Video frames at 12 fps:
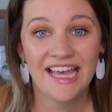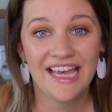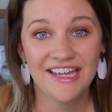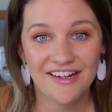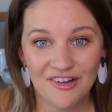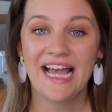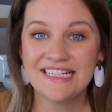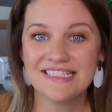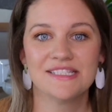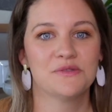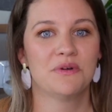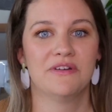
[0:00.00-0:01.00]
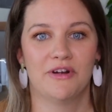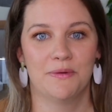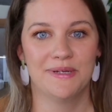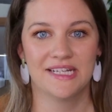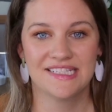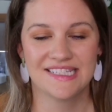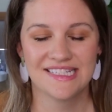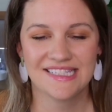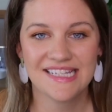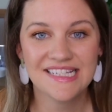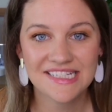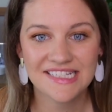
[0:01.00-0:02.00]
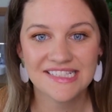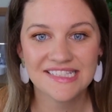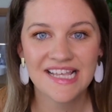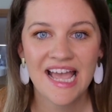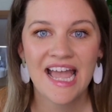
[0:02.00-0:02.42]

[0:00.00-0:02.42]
And as it's one of our biggest decisions,